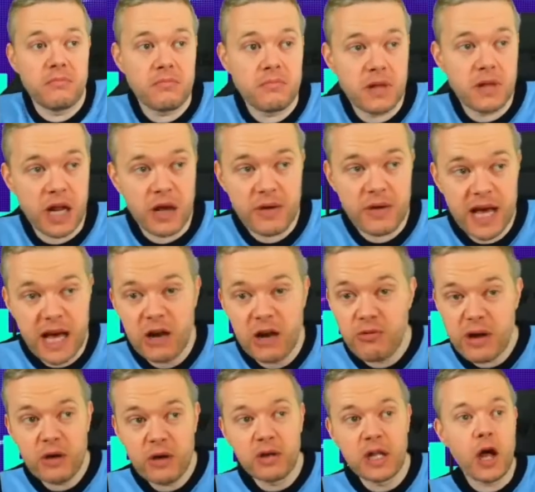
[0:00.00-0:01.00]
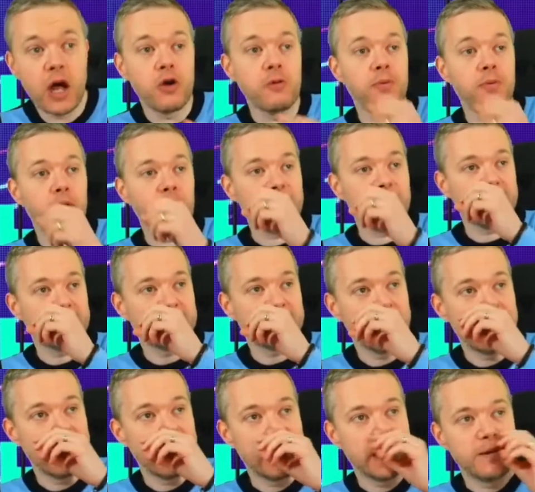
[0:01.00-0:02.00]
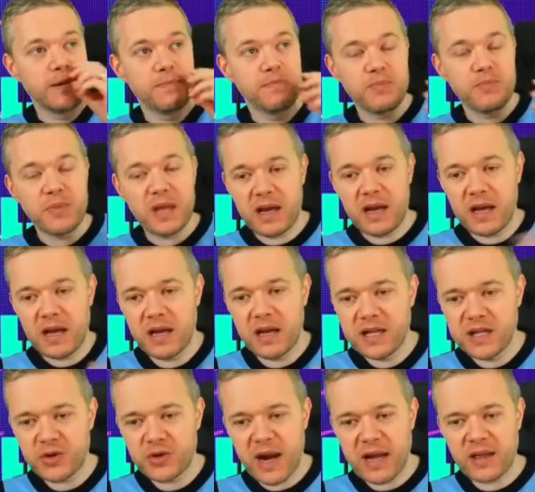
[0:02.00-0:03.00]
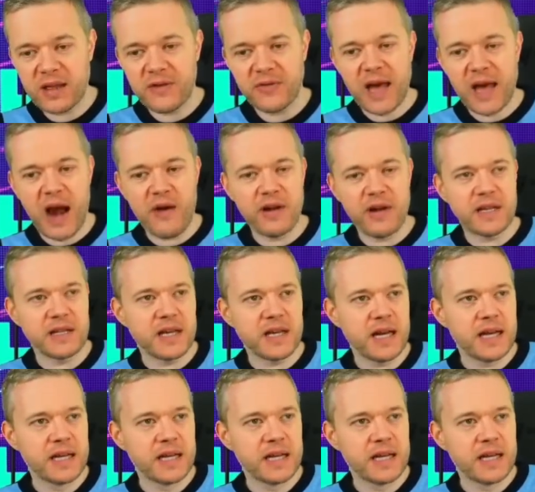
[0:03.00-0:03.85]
hit a real low point. Strength of character.